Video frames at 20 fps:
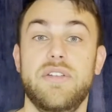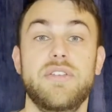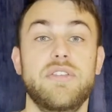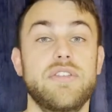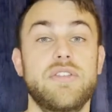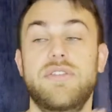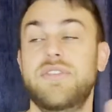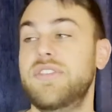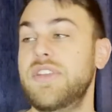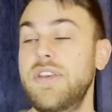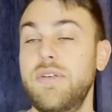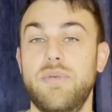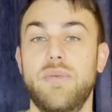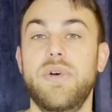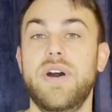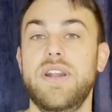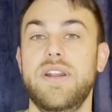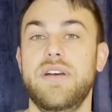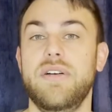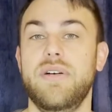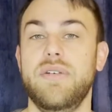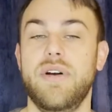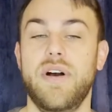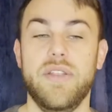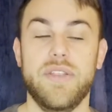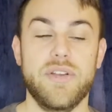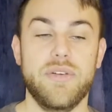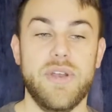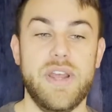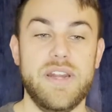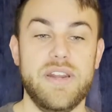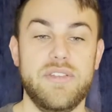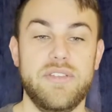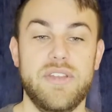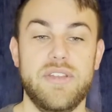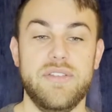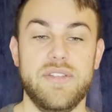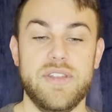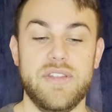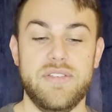just see what all the greatness
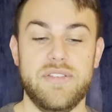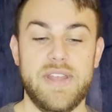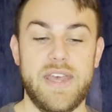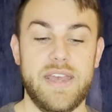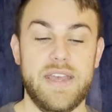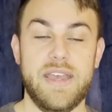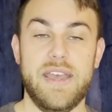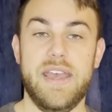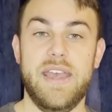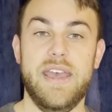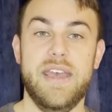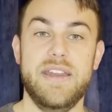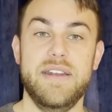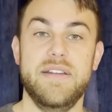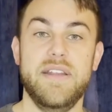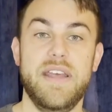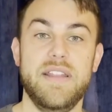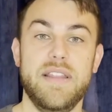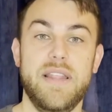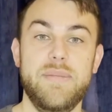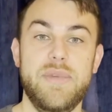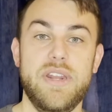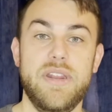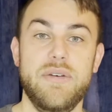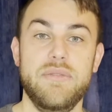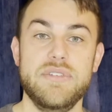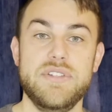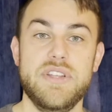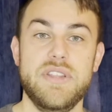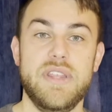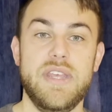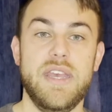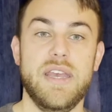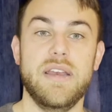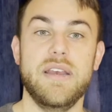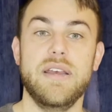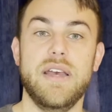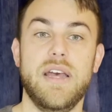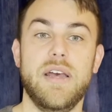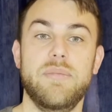is of this deck, and let me know what you
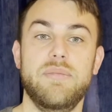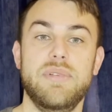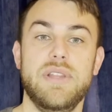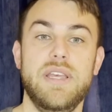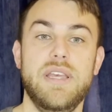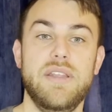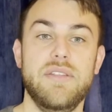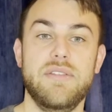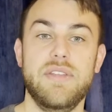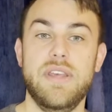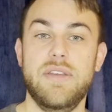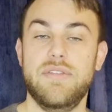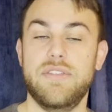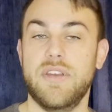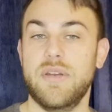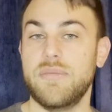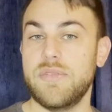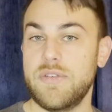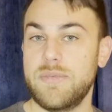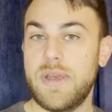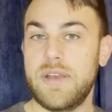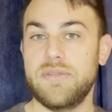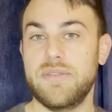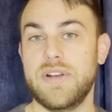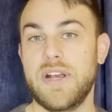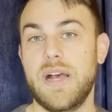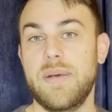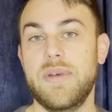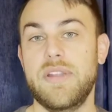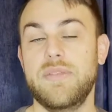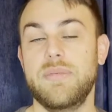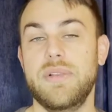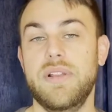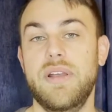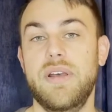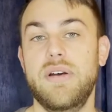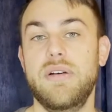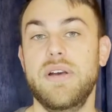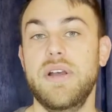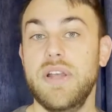think. Please leave some respectful comments
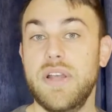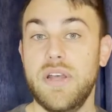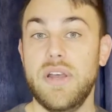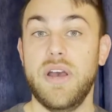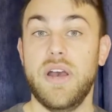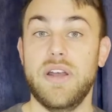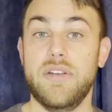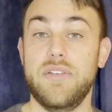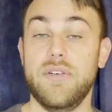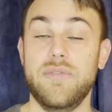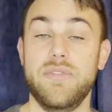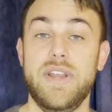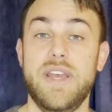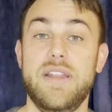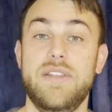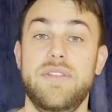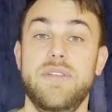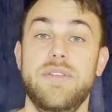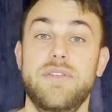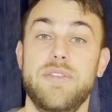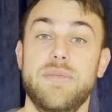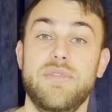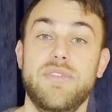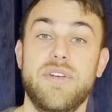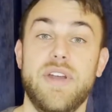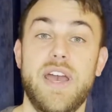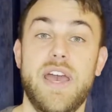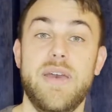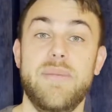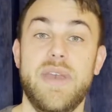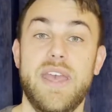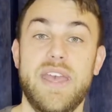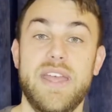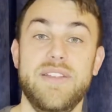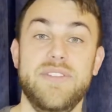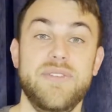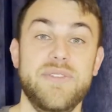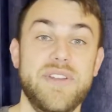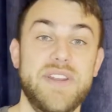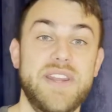below. Don't forget to subscribe
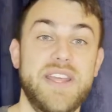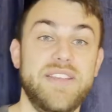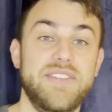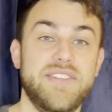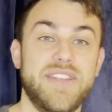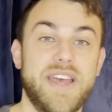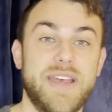and tune in next